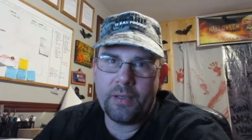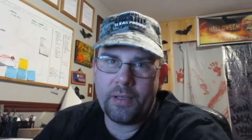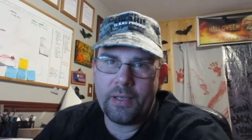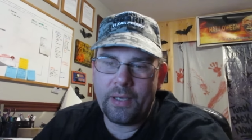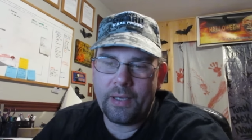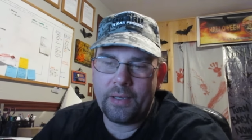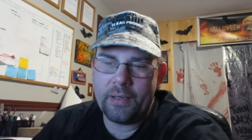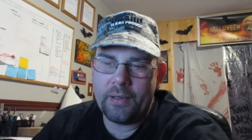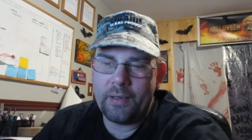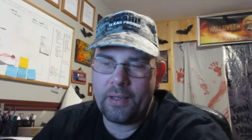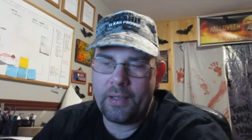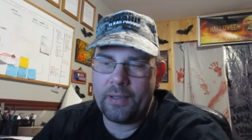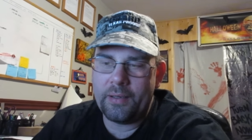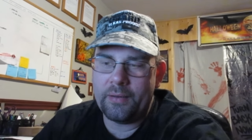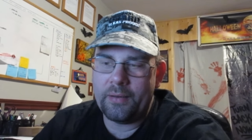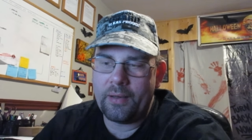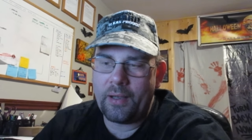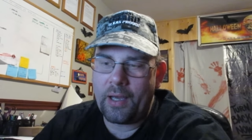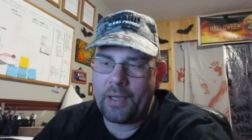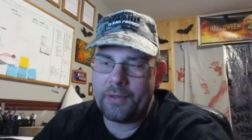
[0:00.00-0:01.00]
And,
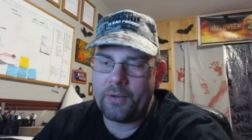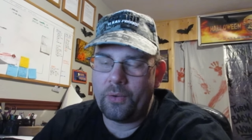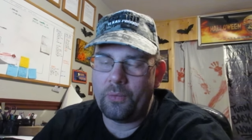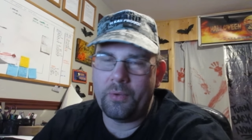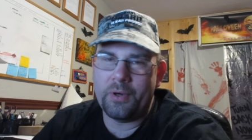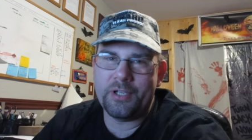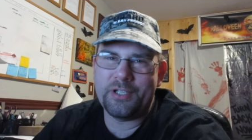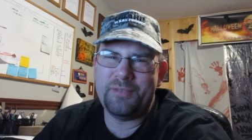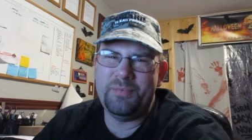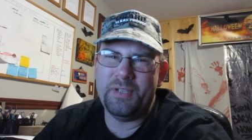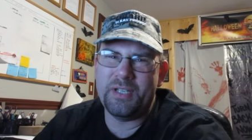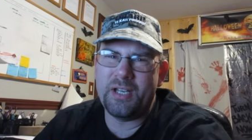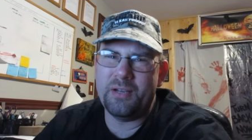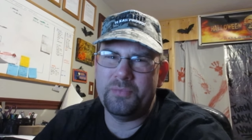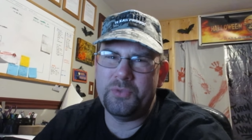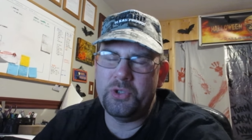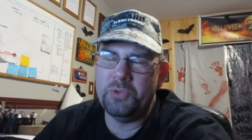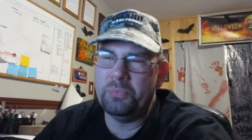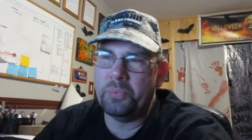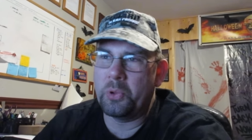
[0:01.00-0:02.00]
and I don't want it to
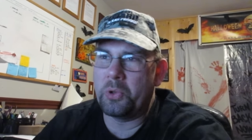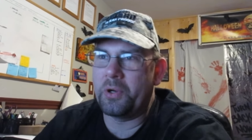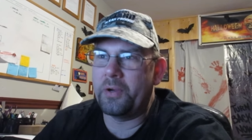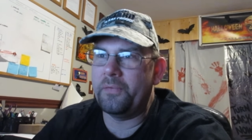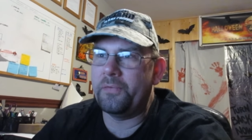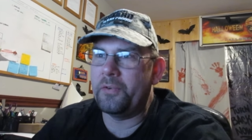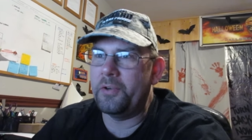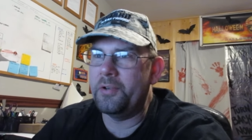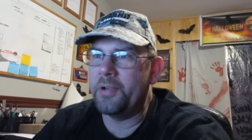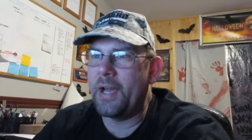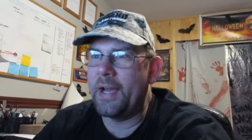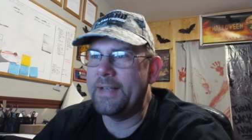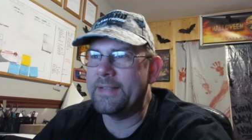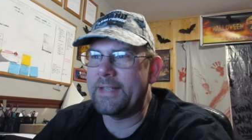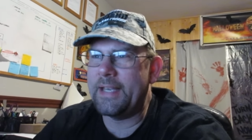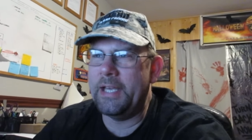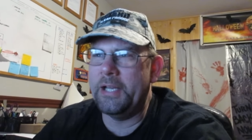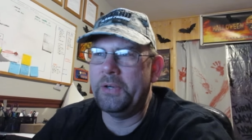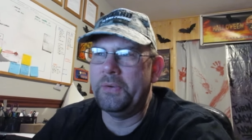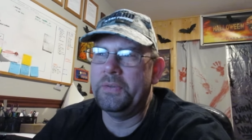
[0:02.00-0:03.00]
become too boring for you
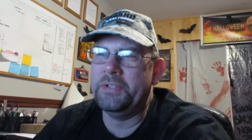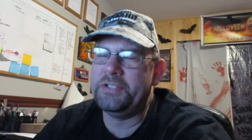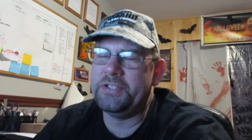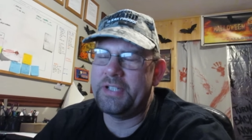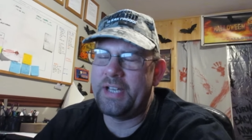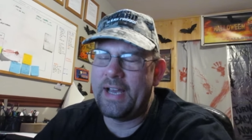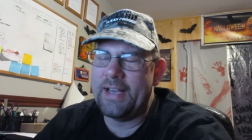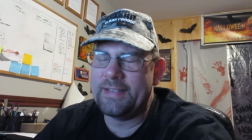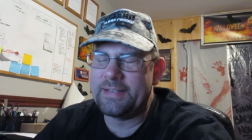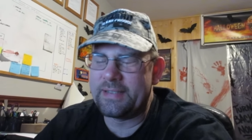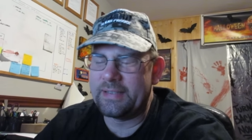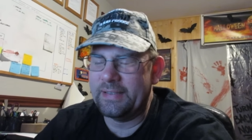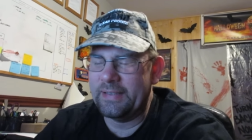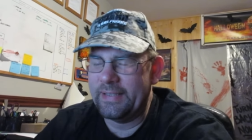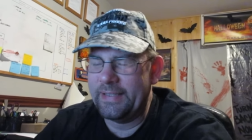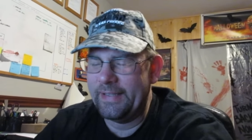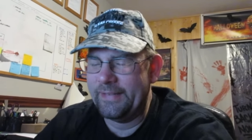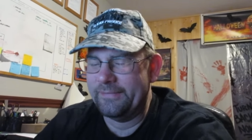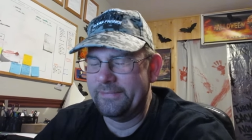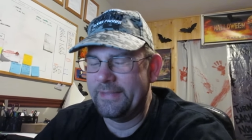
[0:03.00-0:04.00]
guys. I don't want you guys to
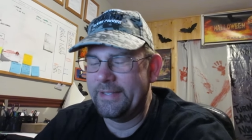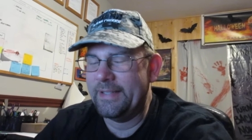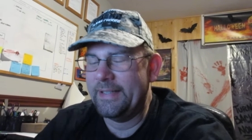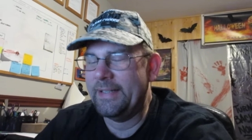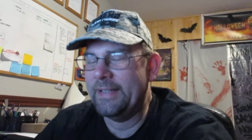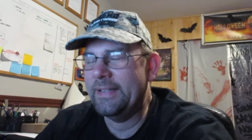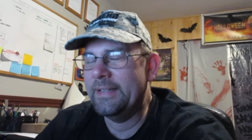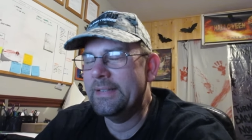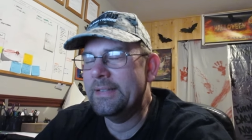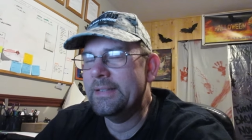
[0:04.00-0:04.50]
leave me.